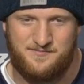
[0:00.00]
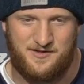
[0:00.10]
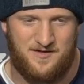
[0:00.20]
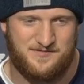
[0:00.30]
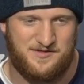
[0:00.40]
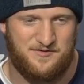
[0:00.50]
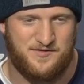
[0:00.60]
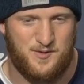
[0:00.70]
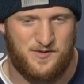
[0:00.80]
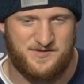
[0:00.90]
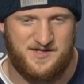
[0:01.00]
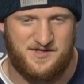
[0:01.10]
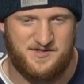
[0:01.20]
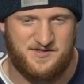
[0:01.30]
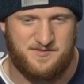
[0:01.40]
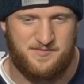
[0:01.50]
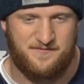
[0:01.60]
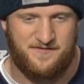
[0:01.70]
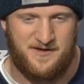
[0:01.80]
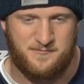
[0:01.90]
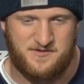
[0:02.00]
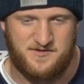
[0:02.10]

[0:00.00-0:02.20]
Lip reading: You know, obviously, you know, this organization is a big family.